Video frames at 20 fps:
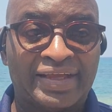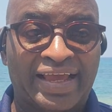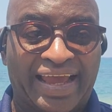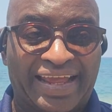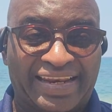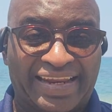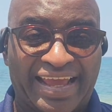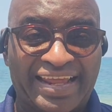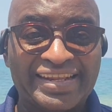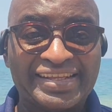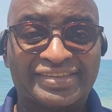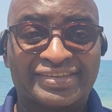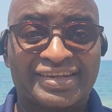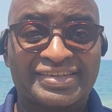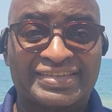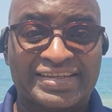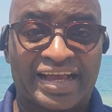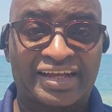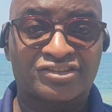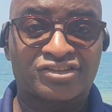and any
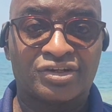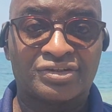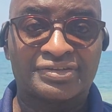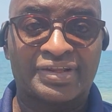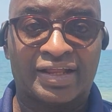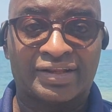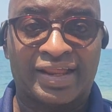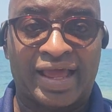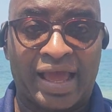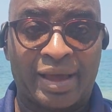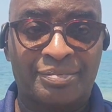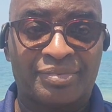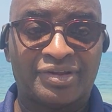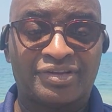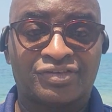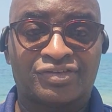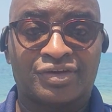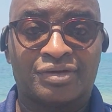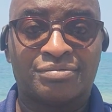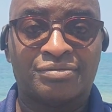transaction that
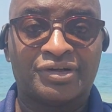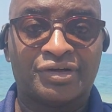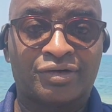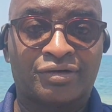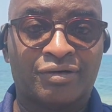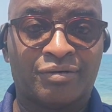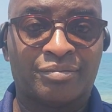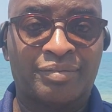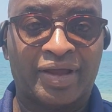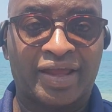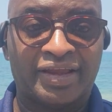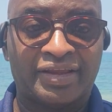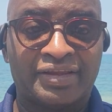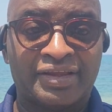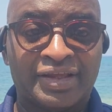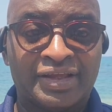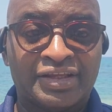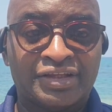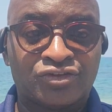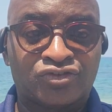happens on Miracle Pay
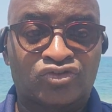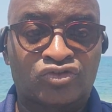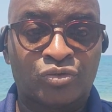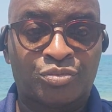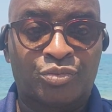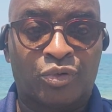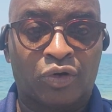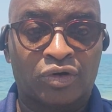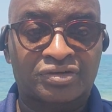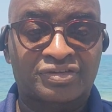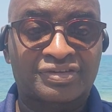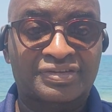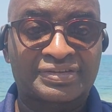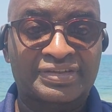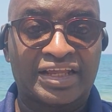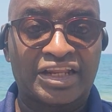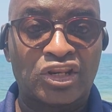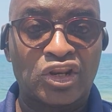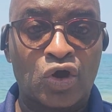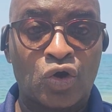supports
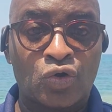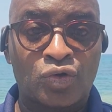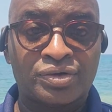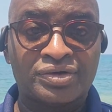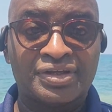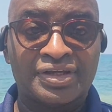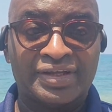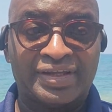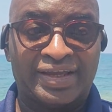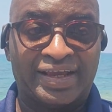the node,